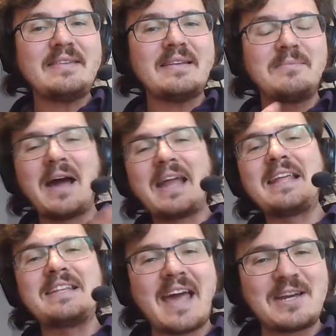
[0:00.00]

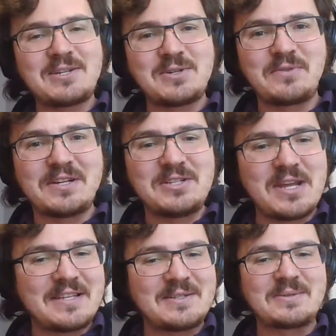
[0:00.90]
mining Dash over on
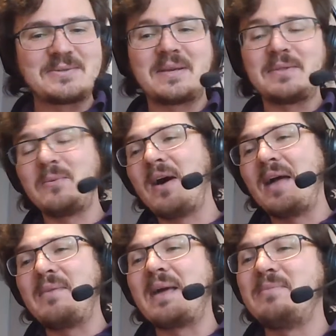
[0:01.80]
Genesis or something, well,
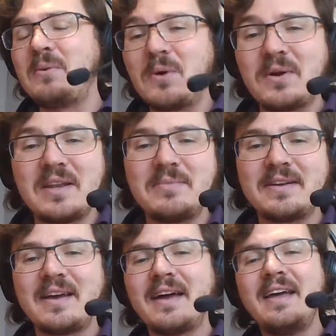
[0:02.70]
I might be worried.
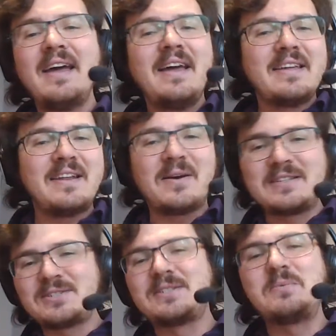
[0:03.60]
But uh, you know,
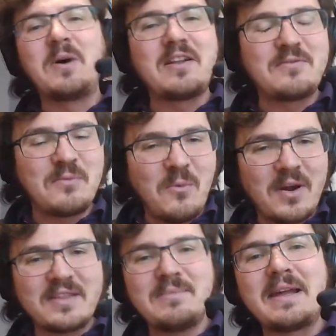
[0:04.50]
it's just one of
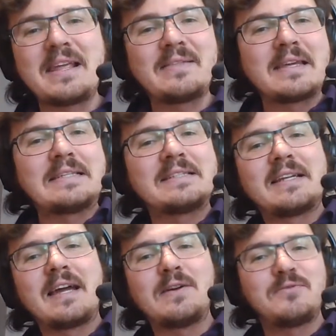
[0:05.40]
one of the many things
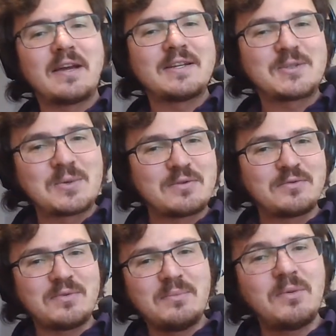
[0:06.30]
that I've uh, sort of
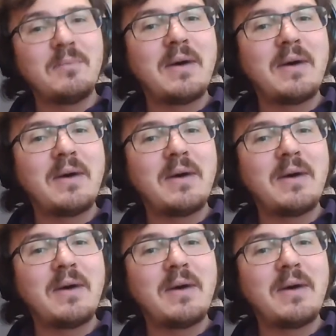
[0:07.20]
put